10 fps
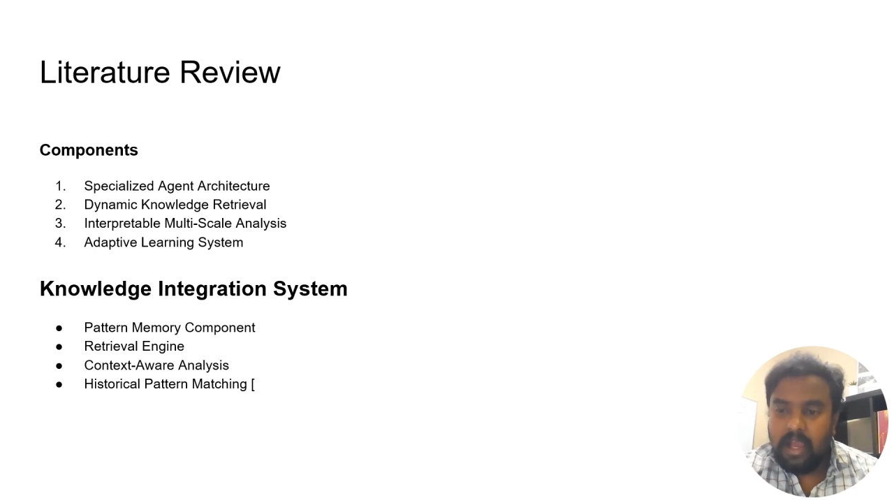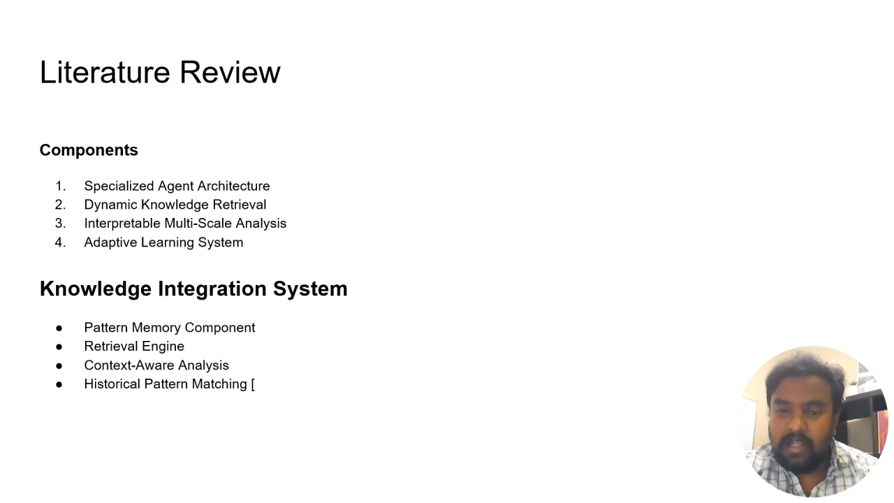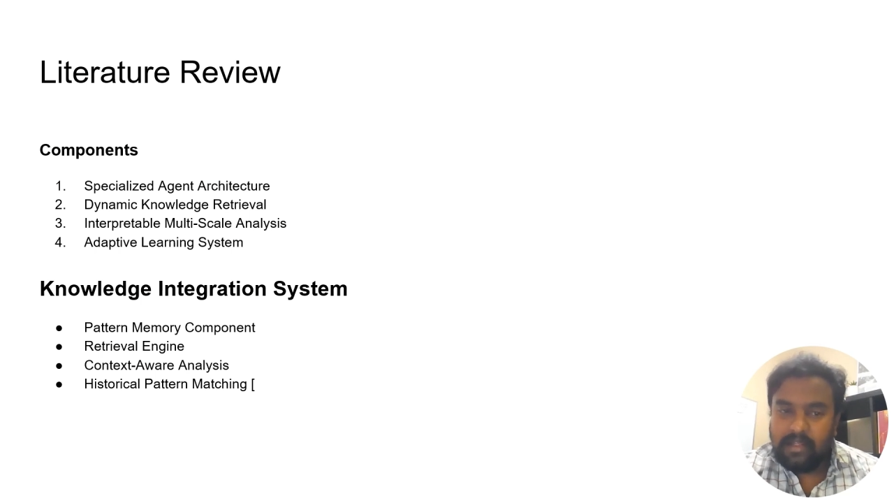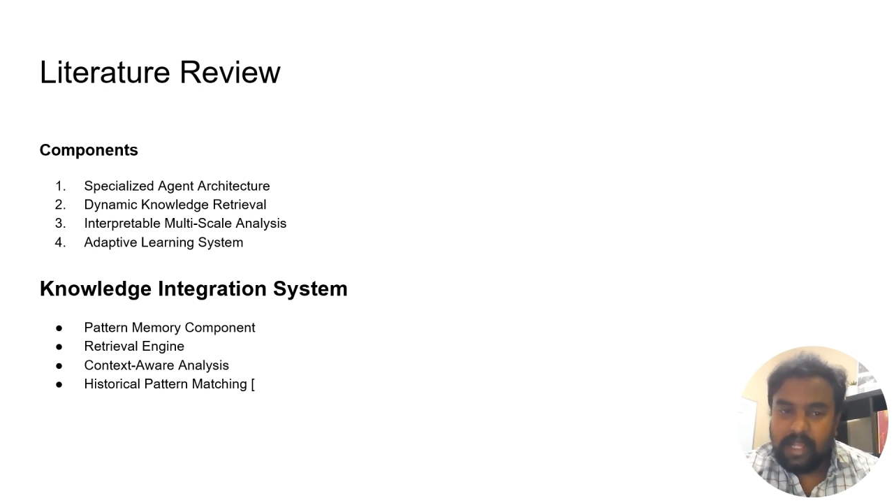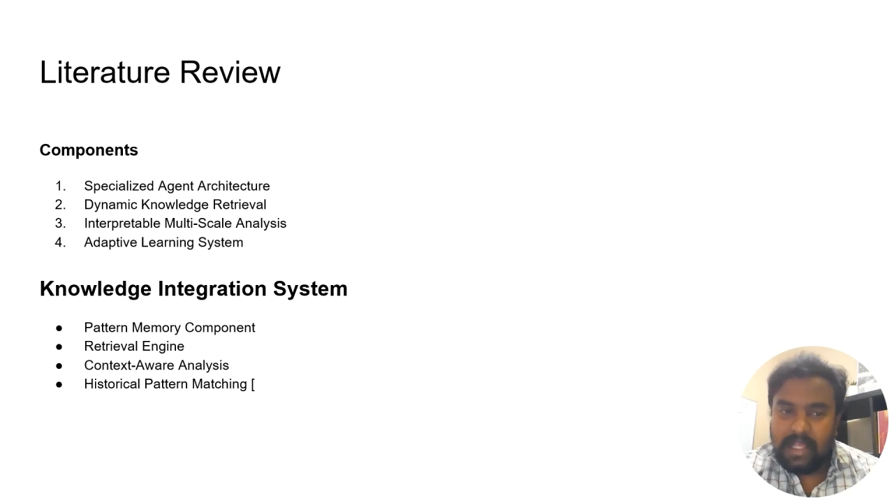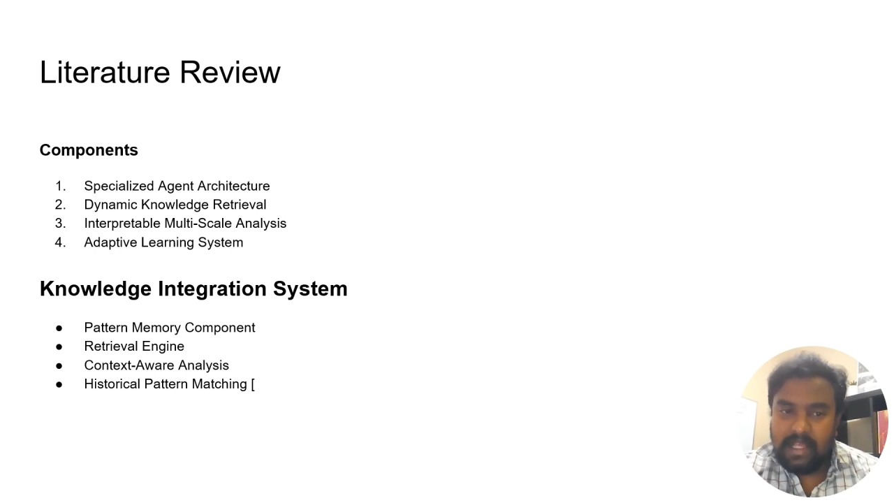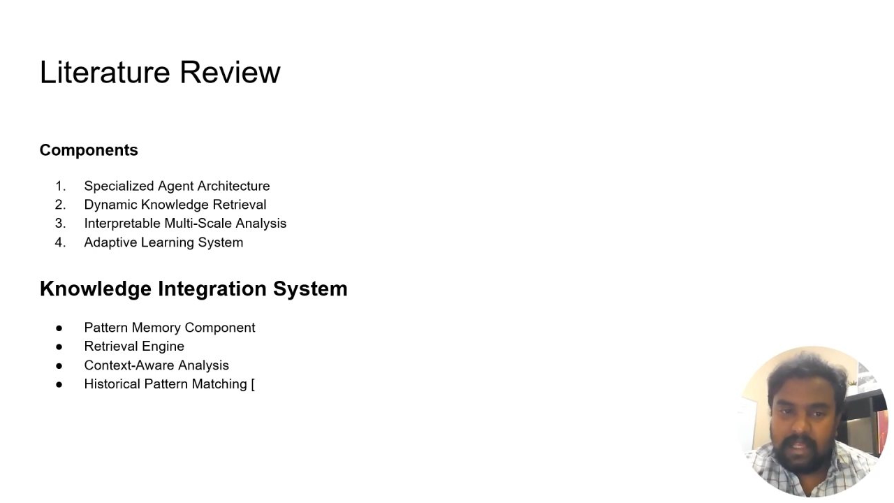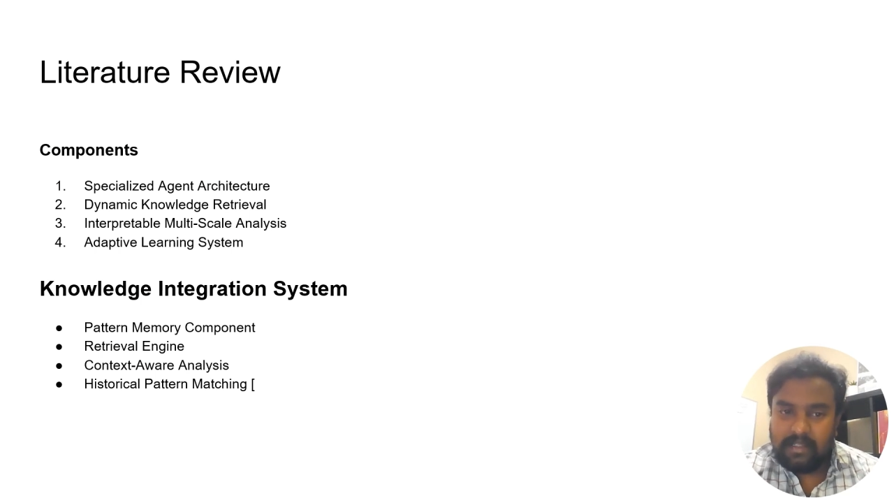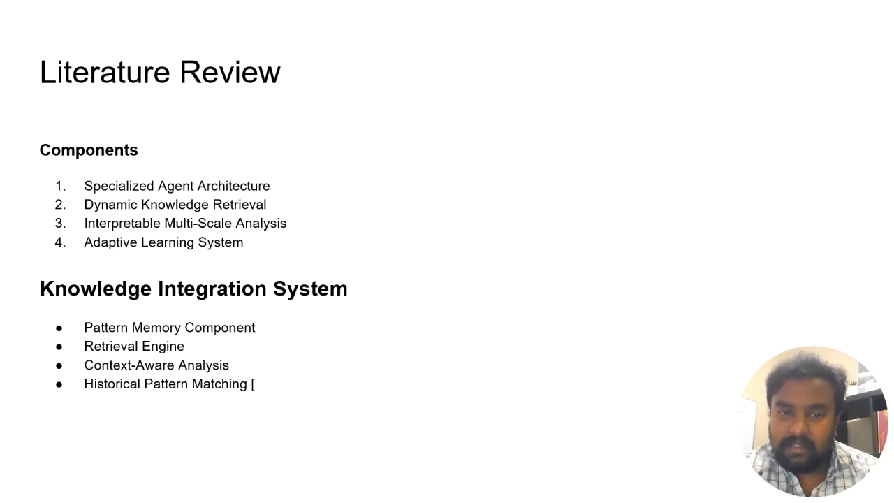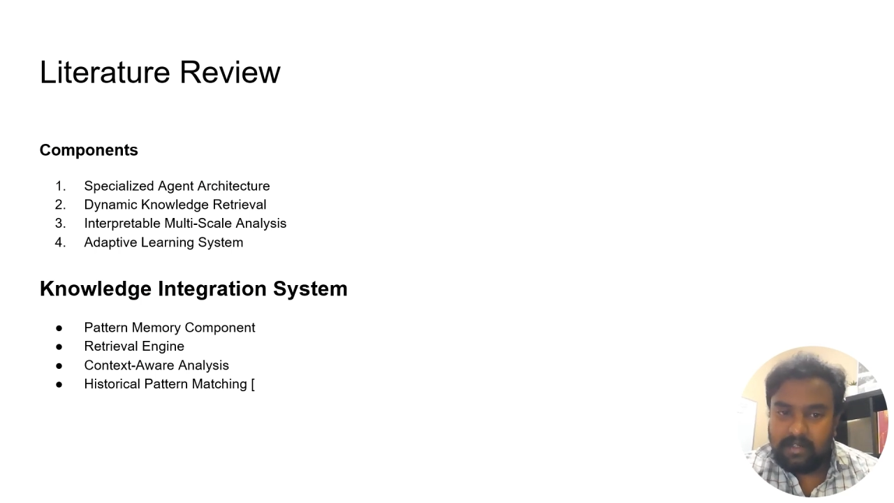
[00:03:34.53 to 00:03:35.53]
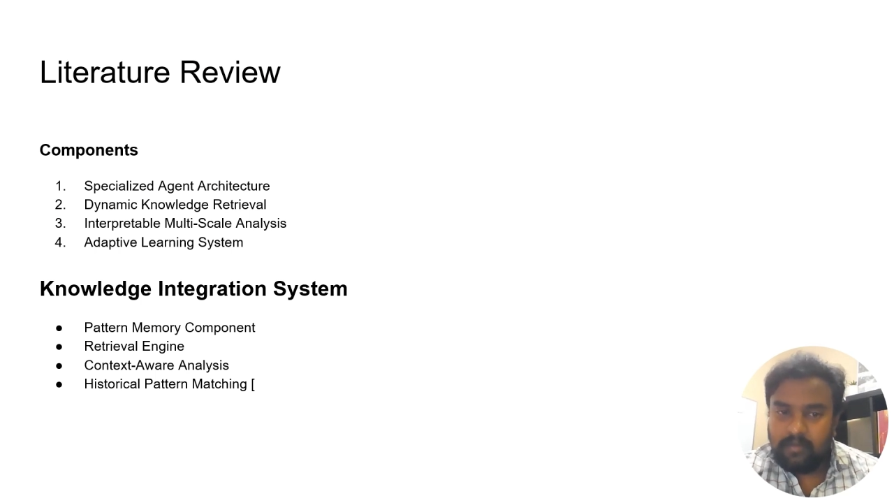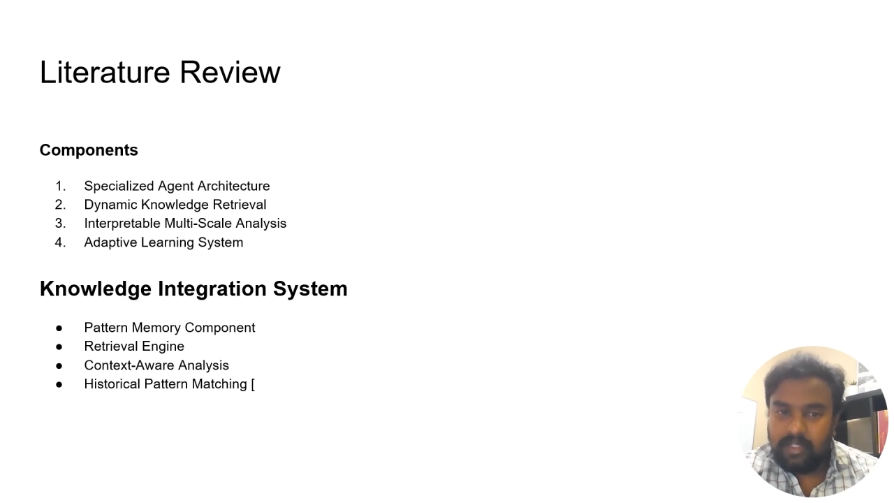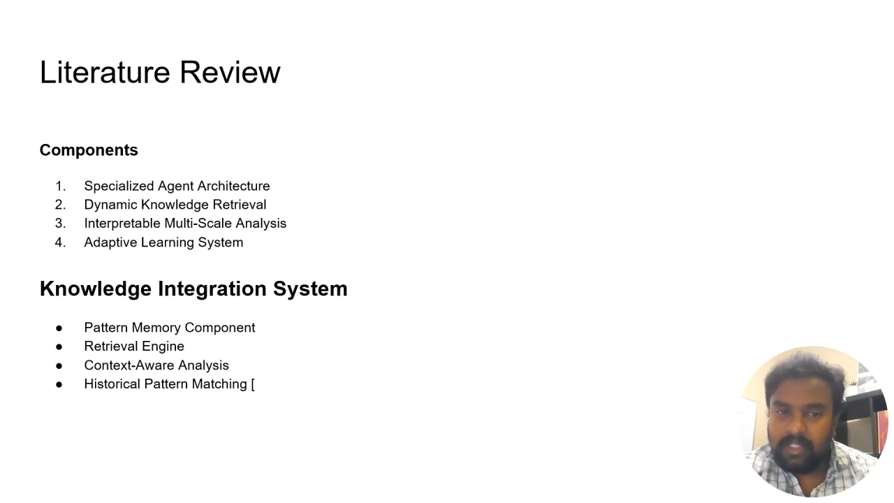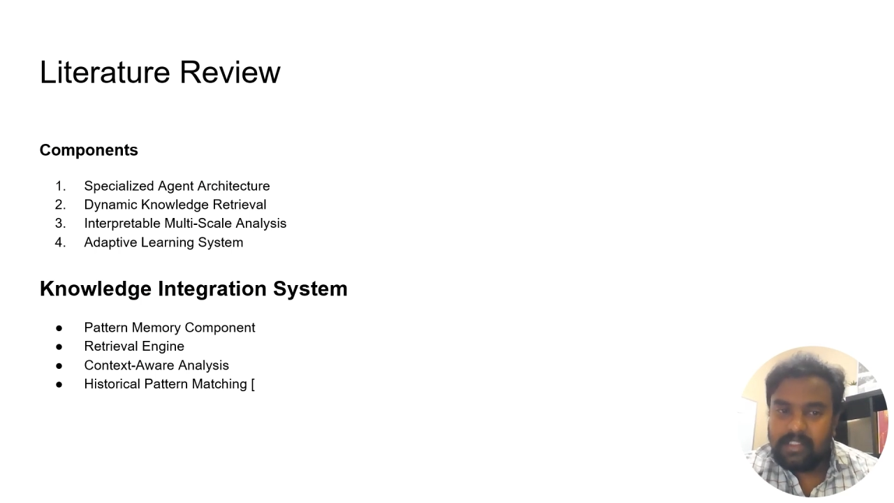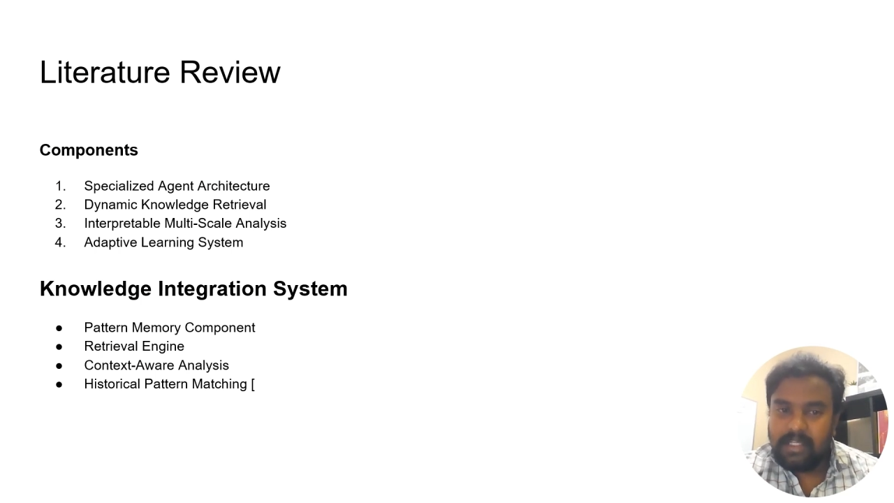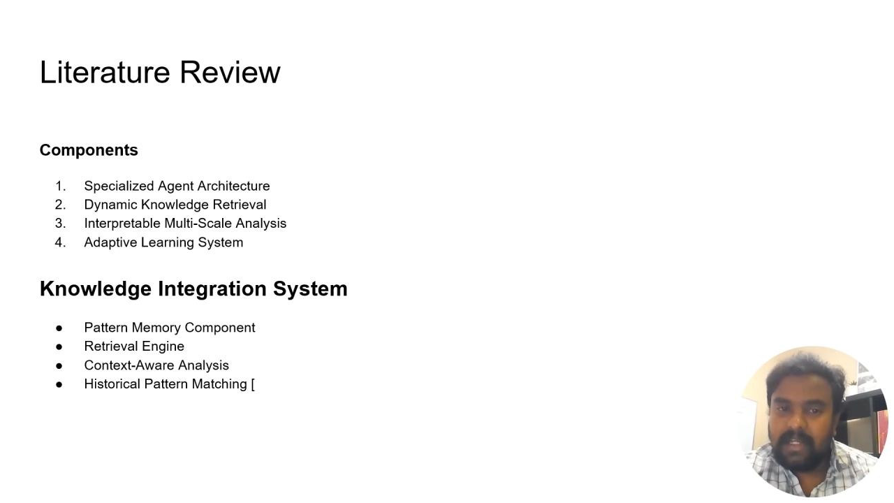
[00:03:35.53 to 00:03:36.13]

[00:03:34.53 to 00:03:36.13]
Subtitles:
And the third one is